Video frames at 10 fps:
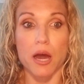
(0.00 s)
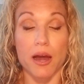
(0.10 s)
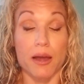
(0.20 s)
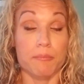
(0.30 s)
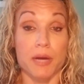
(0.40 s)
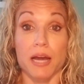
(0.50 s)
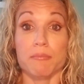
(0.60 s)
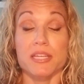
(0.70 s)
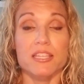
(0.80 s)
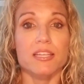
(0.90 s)
I'm
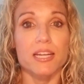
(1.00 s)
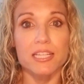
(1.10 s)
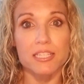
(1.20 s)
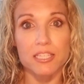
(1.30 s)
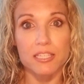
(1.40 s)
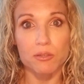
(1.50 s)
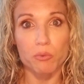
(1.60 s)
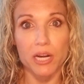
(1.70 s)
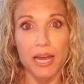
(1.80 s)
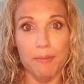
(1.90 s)
excited to see
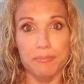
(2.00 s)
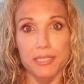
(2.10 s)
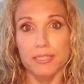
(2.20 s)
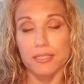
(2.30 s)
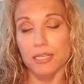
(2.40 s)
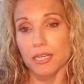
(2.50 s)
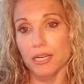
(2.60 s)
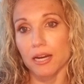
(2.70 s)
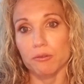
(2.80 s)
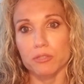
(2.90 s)
what happens.
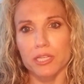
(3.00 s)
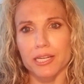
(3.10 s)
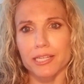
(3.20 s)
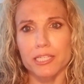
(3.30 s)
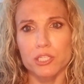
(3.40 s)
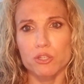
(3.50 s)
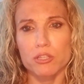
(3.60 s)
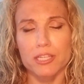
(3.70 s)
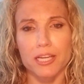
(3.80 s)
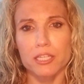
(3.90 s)
Like, I was like, I can do
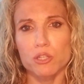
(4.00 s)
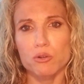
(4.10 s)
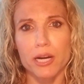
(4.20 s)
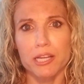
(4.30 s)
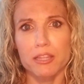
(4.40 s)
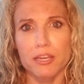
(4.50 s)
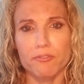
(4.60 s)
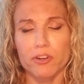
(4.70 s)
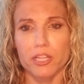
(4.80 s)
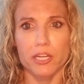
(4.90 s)
this. I can do
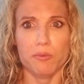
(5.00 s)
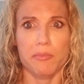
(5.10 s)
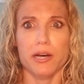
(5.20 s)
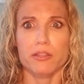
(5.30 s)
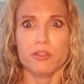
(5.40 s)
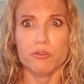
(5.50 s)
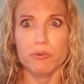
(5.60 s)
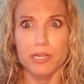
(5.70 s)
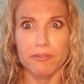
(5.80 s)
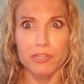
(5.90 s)
anything for like a month or
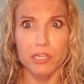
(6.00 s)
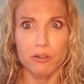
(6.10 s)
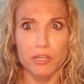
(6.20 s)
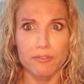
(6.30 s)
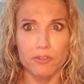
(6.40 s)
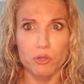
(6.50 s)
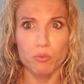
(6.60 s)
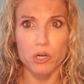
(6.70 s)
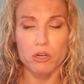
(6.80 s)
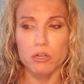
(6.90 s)
whatever, you know, give it a
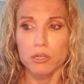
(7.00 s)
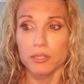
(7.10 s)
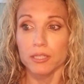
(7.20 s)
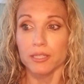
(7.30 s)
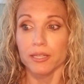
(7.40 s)
whirl.